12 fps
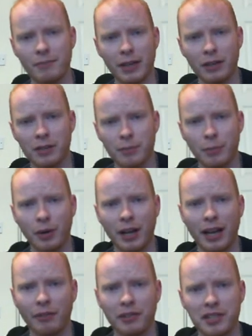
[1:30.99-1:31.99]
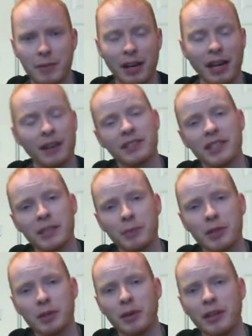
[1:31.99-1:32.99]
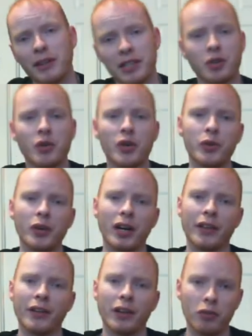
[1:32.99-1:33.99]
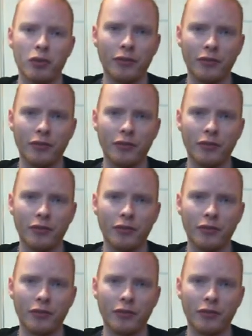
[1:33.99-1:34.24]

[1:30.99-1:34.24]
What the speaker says: me not to point out the similarities between this crew and the crew of the